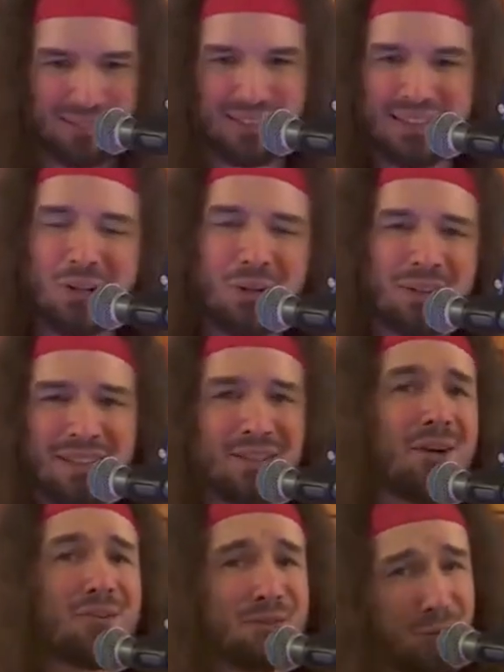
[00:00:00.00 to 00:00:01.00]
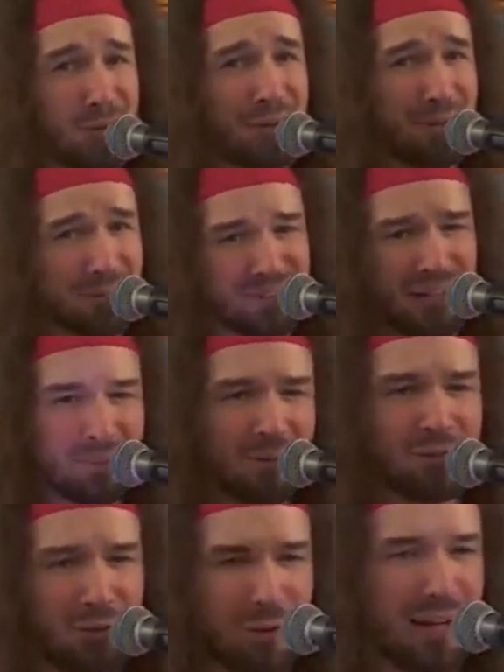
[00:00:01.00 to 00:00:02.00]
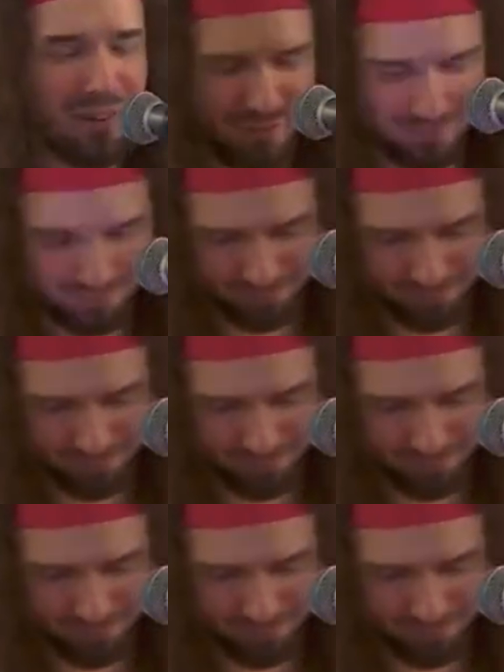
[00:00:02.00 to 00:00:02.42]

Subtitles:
little guitar tutorial segment for you guys.